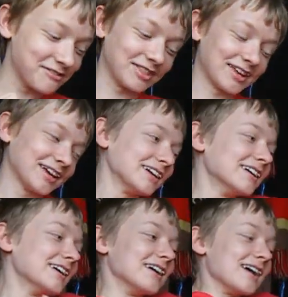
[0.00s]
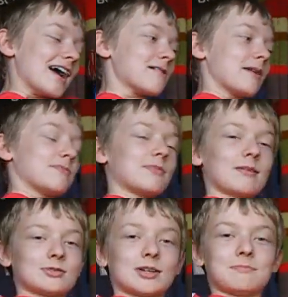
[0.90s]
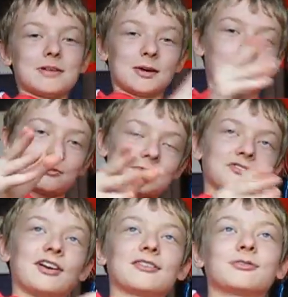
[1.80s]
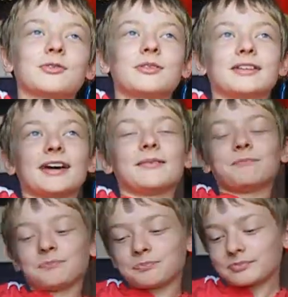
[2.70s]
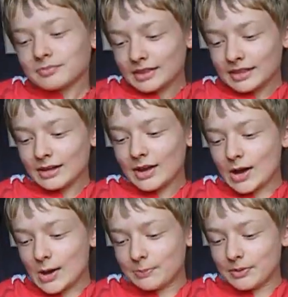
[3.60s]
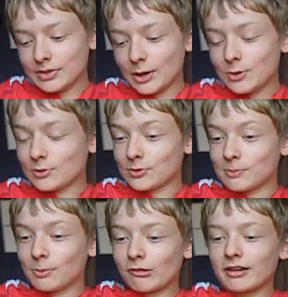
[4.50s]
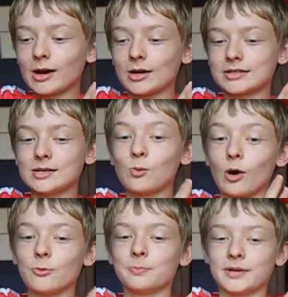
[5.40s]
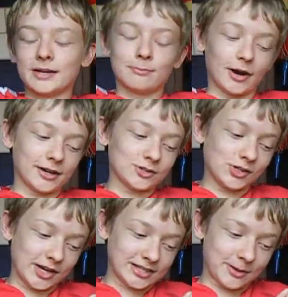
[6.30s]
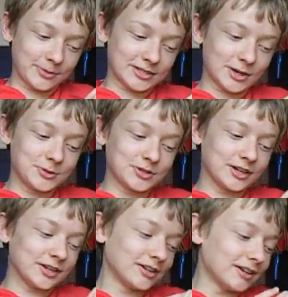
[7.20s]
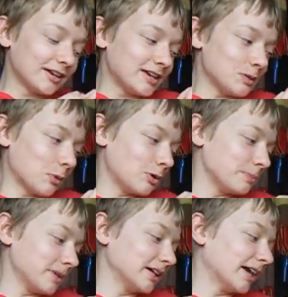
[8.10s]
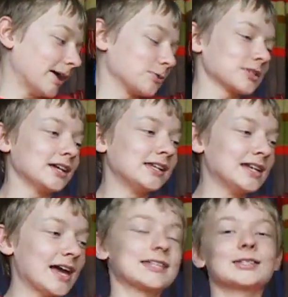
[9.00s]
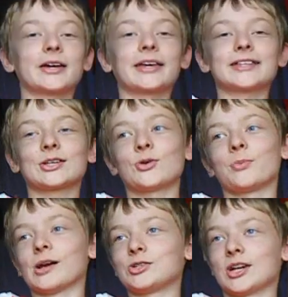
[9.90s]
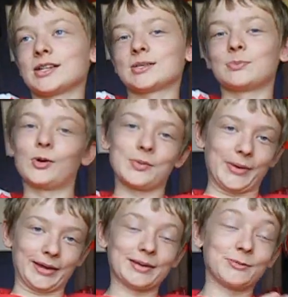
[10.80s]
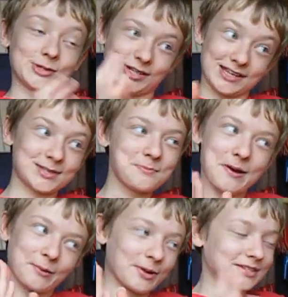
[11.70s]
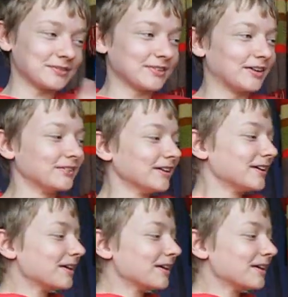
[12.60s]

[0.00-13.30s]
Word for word: and everything anyway that was a little fact for you there uh, but no, Moriarty won't be in mine in Jake's episode. Uh, he won't be in ours unless I get told by Jake to put him in, in which case he will, I don't know.